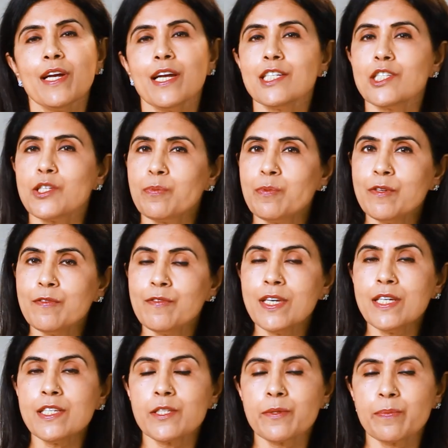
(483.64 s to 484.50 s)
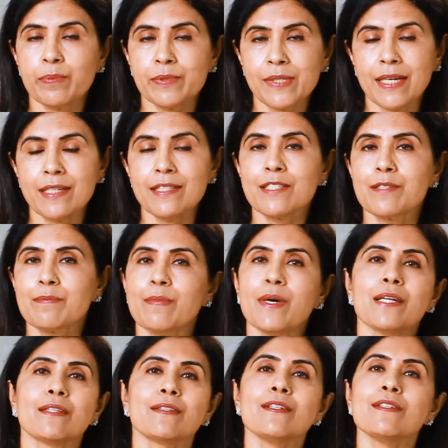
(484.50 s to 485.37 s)
HPV spreads
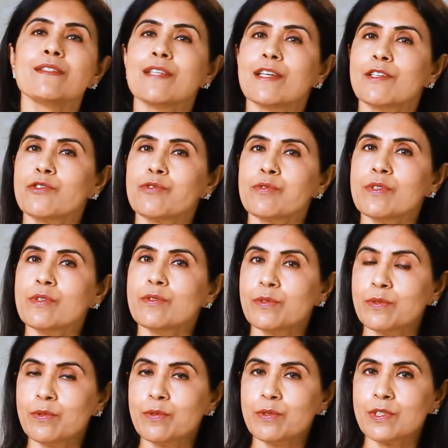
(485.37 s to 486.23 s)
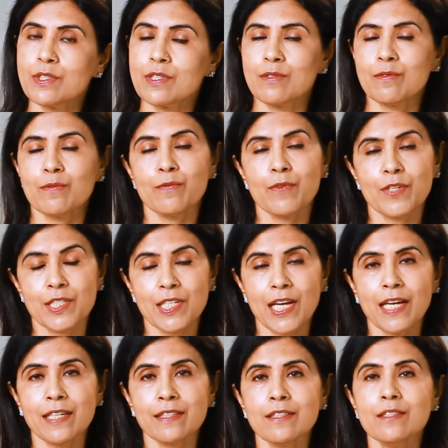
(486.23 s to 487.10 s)
by the sexual route,
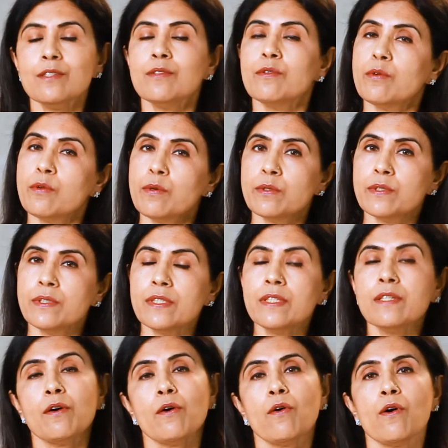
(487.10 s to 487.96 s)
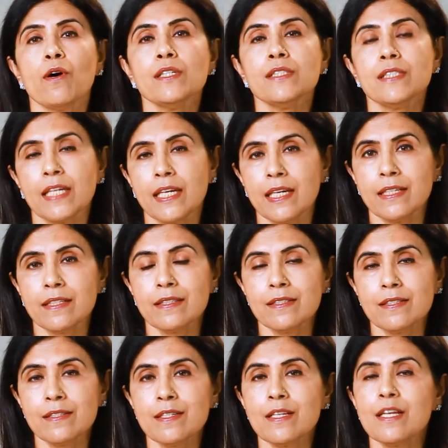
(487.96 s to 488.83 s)
vaginal, oral, or
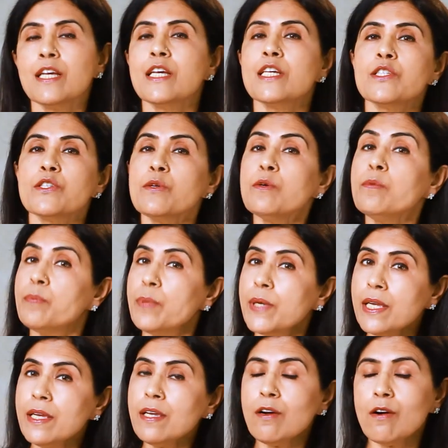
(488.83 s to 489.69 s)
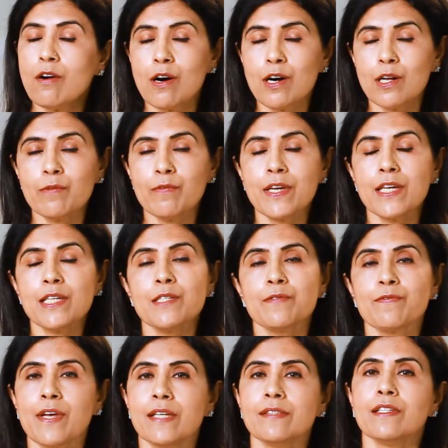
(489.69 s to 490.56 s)
anal. So be
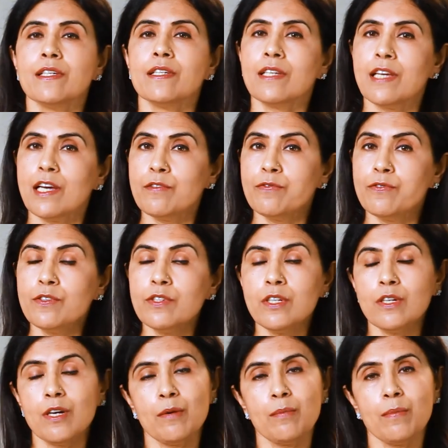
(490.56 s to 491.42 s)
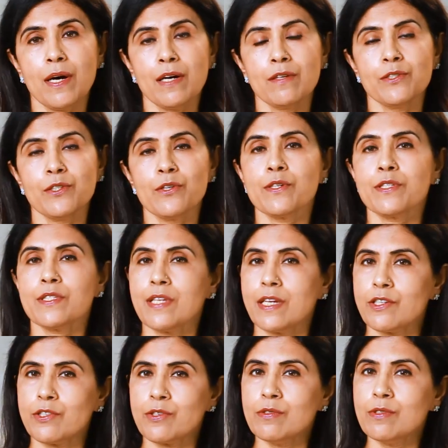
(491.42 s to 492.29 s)
always very careful about your
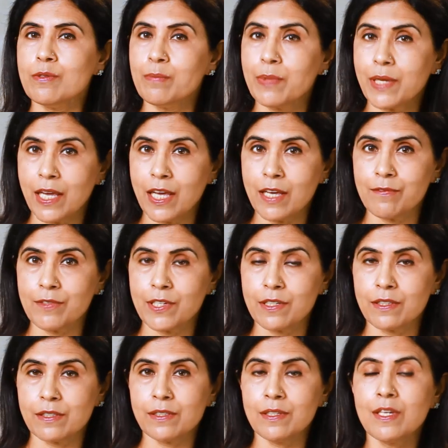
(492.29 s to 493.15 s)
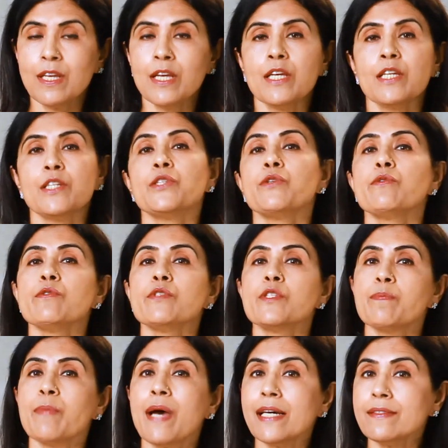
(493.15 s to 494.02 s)
sexual behavior.
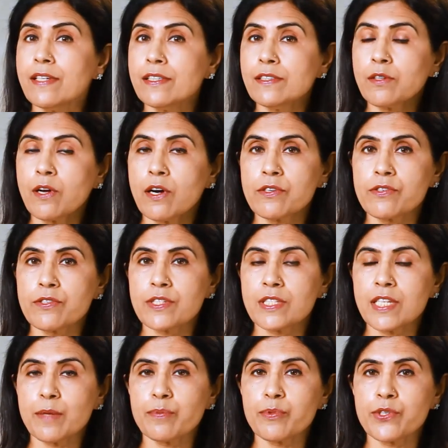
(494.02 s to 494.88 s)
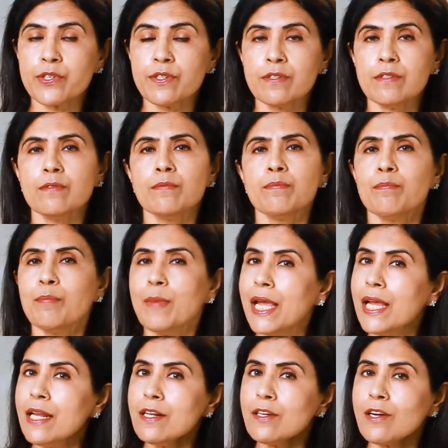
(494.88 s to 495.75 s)
Use barrier contraception,
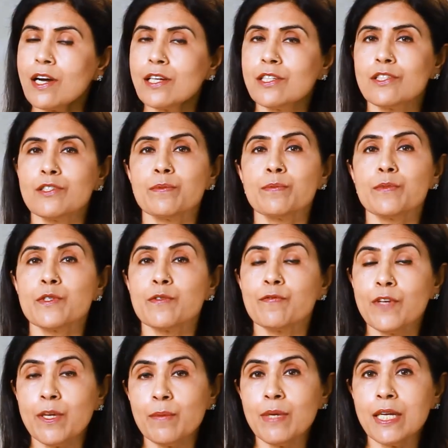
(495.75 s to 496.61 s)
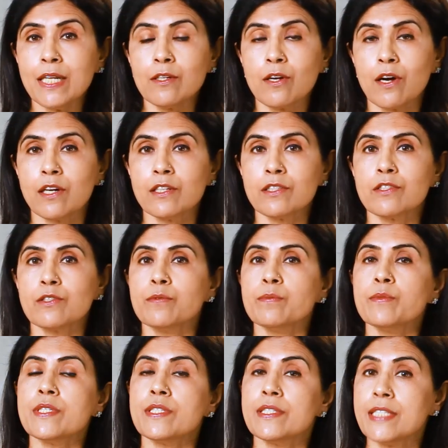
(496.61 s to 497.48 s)
male condoms, female
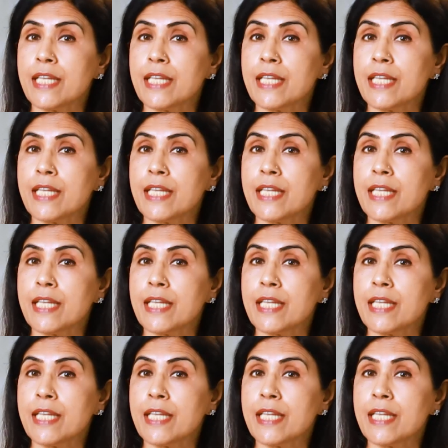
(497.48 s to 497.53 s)
condoms,